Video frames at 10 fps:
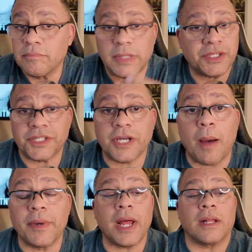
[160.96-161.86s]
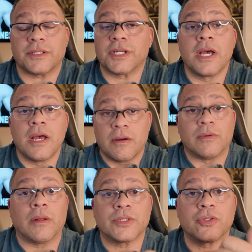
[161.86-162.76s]
That's just common knowledge.
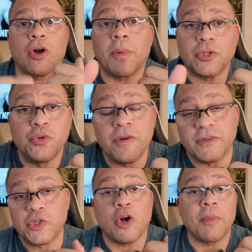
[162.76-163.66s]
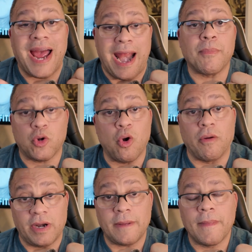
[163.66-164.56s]
When I was talking about tuna fish, you talk about
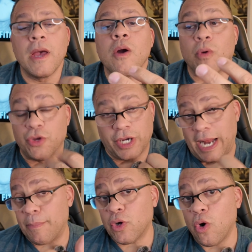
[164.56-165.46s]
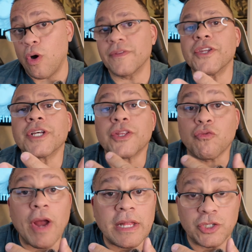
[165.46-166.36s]
albacore, right? Well, you got albacore and then you got the
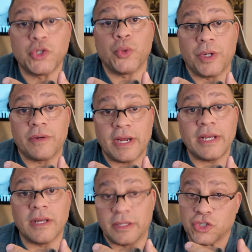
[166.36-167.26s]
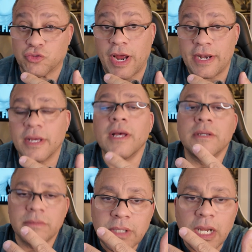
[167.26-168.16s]
regular tuna, right? It looks red,
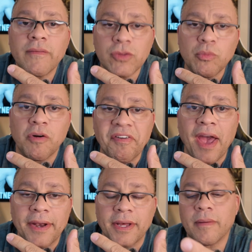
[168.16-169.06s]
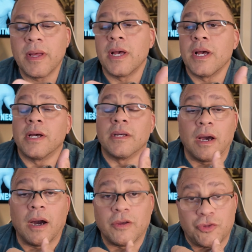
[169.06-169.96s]
it's gonna have a little more fat in it.
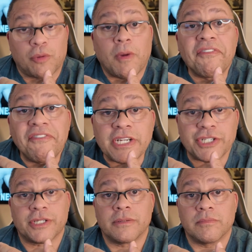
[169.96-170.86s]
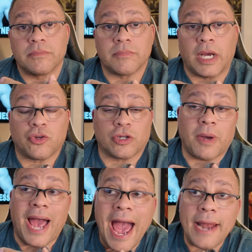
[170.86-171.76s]
You talk about fish. I talked
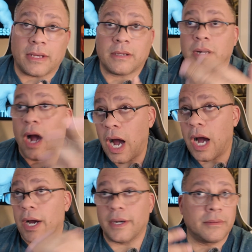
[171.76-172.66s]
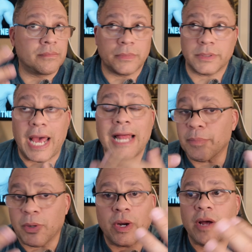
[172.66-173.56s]
about haddock, cod,
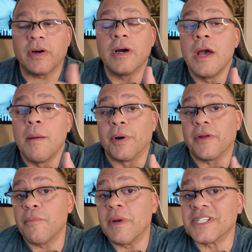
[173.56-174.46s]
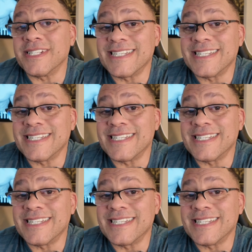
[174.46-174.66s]
halibut, whatever. But if you mention